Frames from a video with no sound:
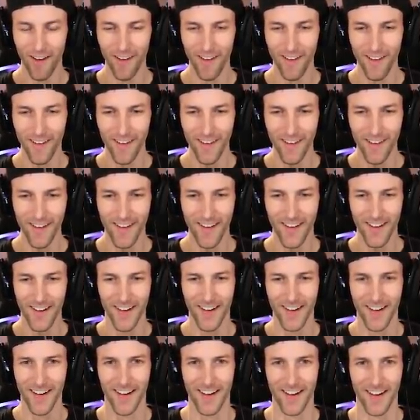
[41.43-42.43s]

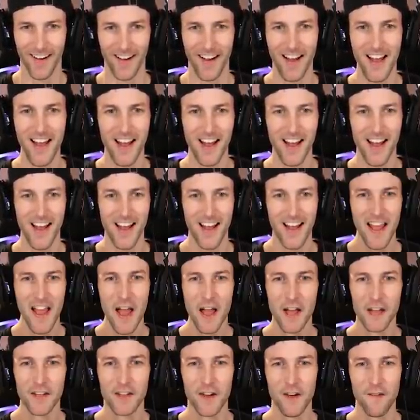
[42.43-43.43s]
Oh!
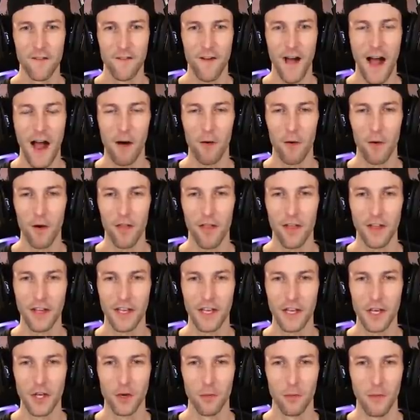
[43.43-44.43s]
Devour the
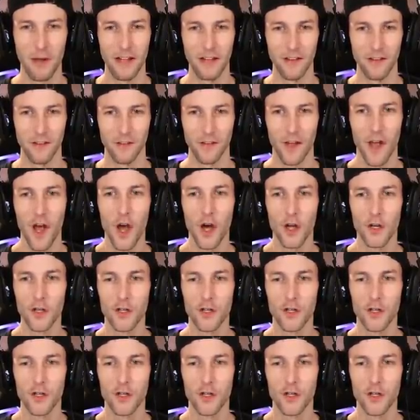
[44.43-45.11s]
humans.